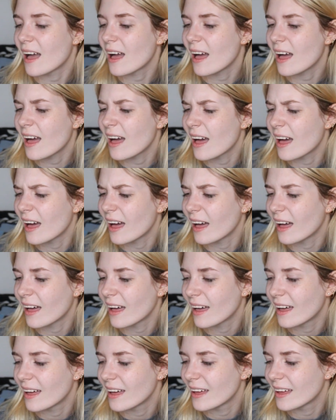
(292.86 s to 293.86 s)
Ah,
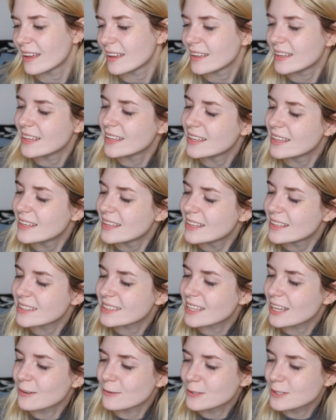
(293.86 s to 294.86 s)

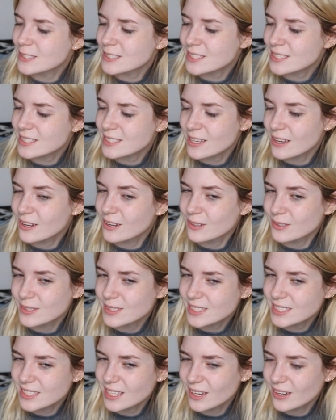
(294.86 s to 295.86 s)
that was
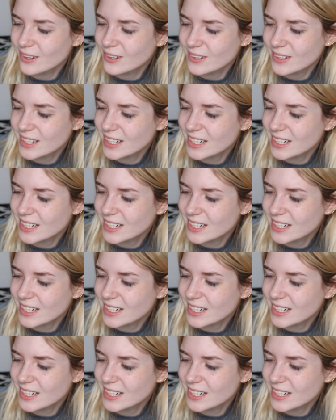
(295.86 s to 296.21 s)
so, so